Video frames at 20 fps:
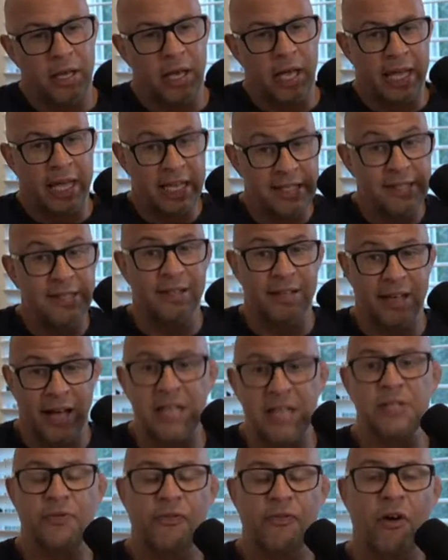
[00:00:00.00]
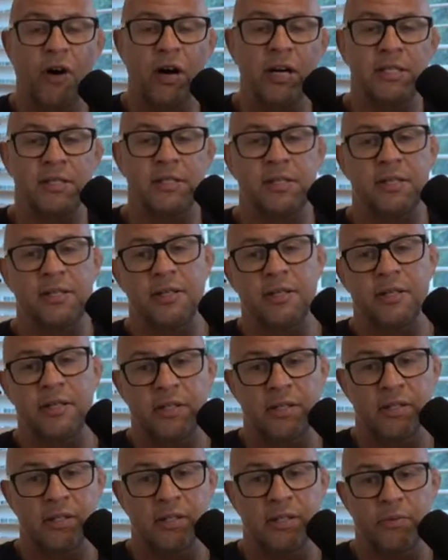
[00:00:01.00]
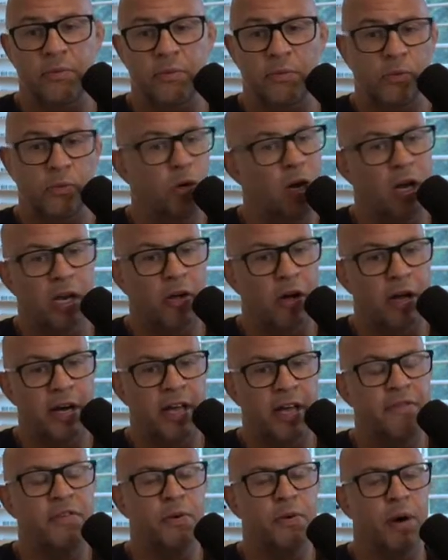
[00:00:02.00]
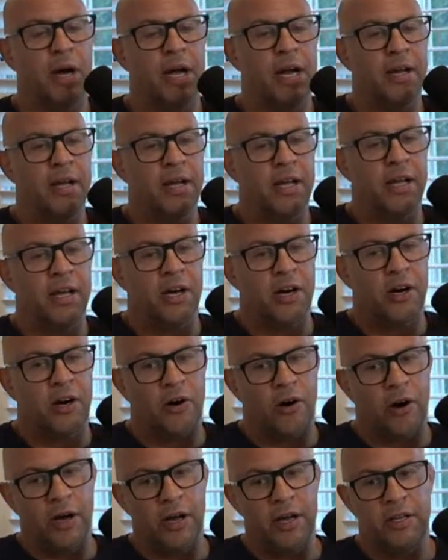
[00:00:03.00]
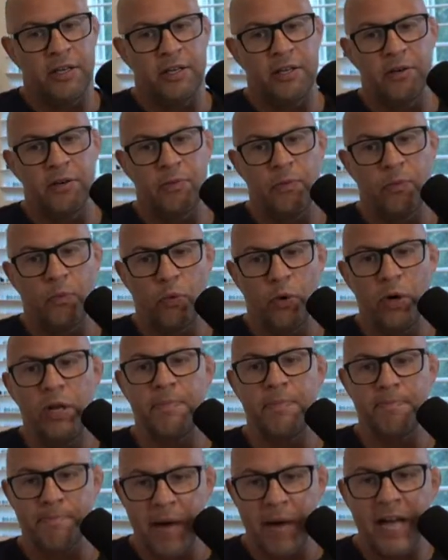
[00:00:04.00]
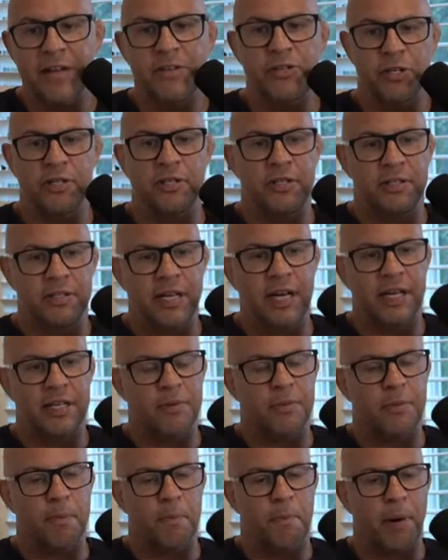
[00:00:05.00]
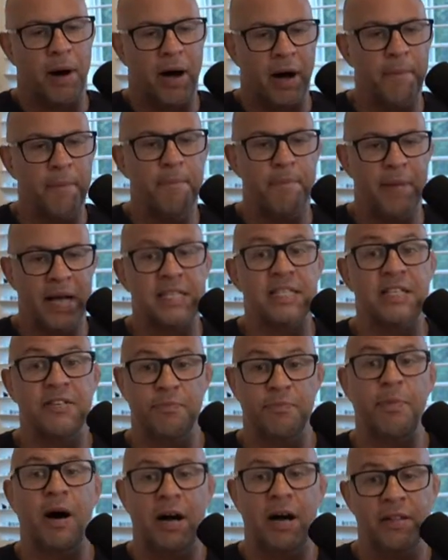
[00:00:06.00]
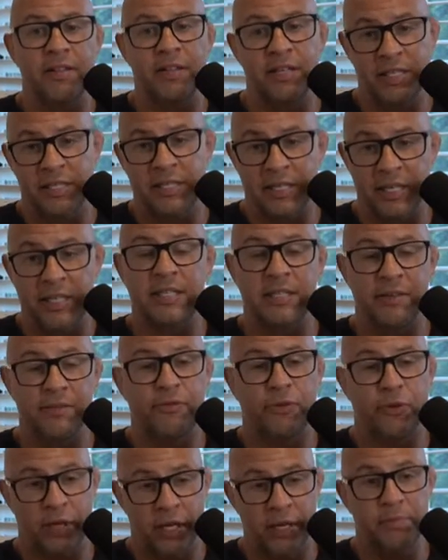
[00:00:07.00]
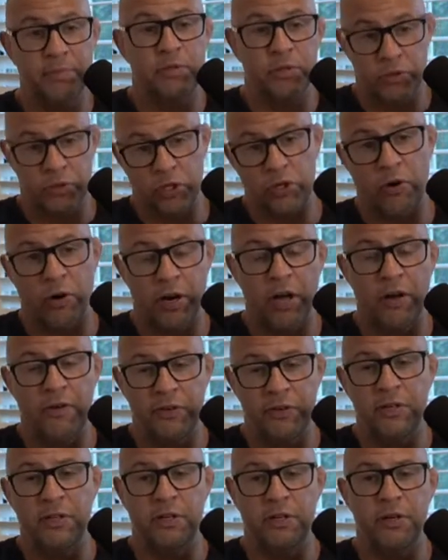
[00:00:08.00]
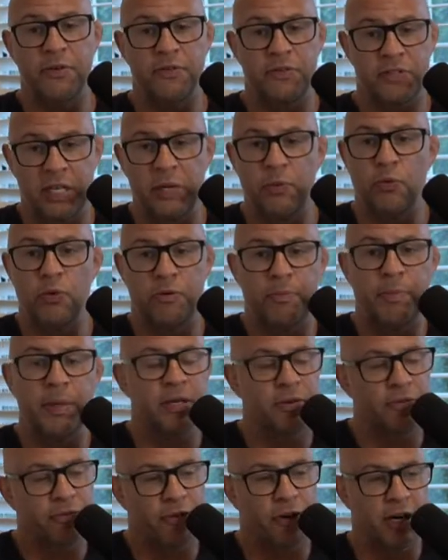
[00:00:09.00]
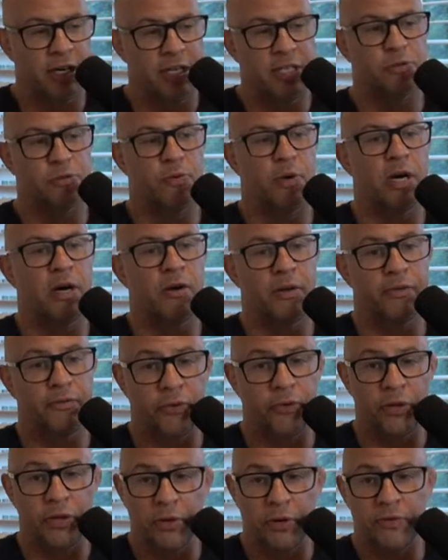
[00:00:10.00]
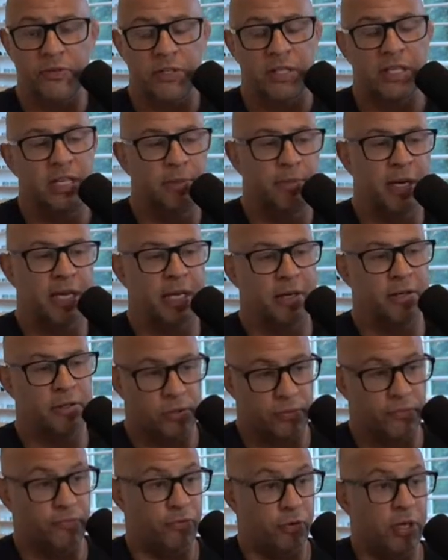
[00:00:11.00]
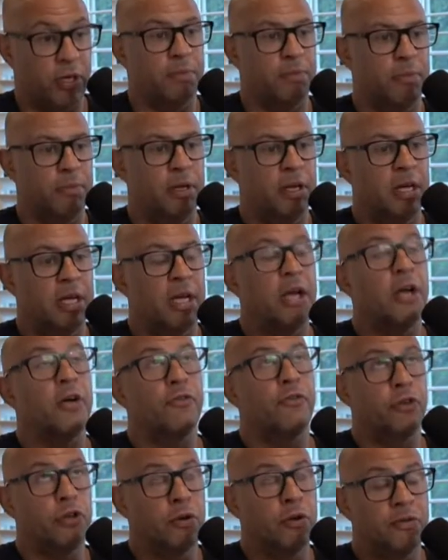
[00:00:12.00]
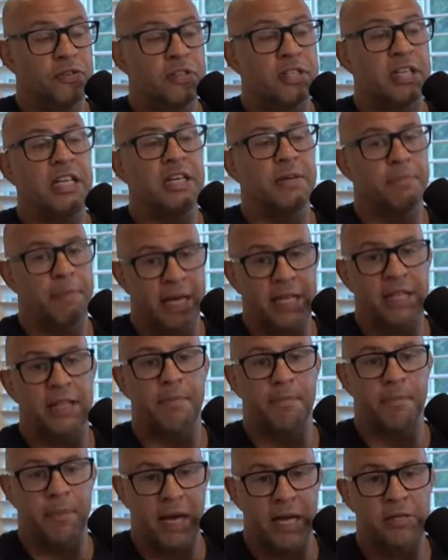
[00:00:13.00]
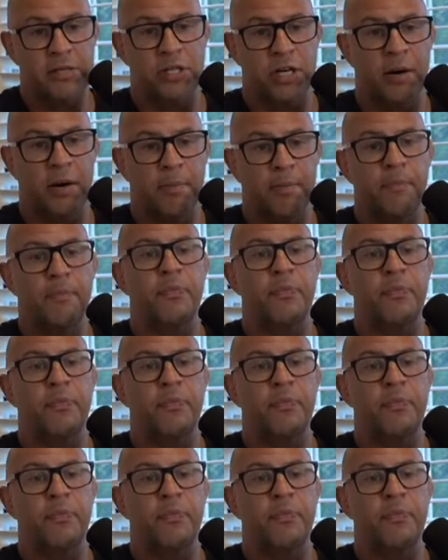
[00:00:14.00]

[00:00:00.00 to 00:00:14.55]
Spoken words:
His last fights were light heavyweight. I would imagine that massive part of the incentive for him to sign over to the UFC would have been to fight Israel, and for the UFC to make UFC to make the matchup